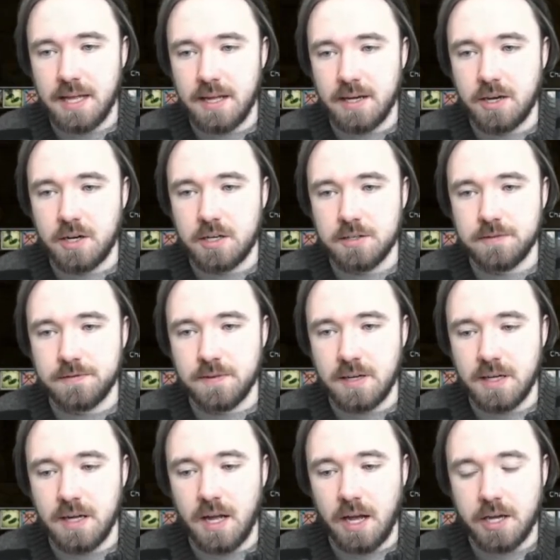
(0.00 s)

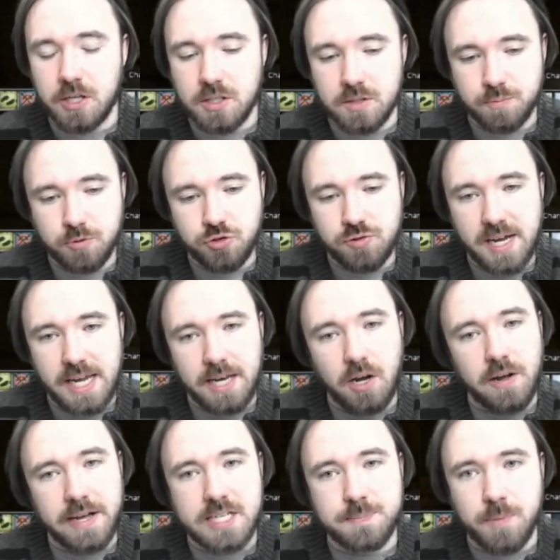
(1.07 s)
I could create an
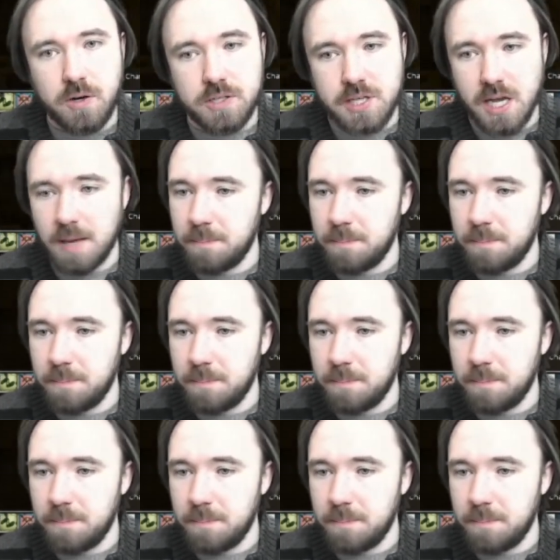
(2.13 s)
ISBoxer, a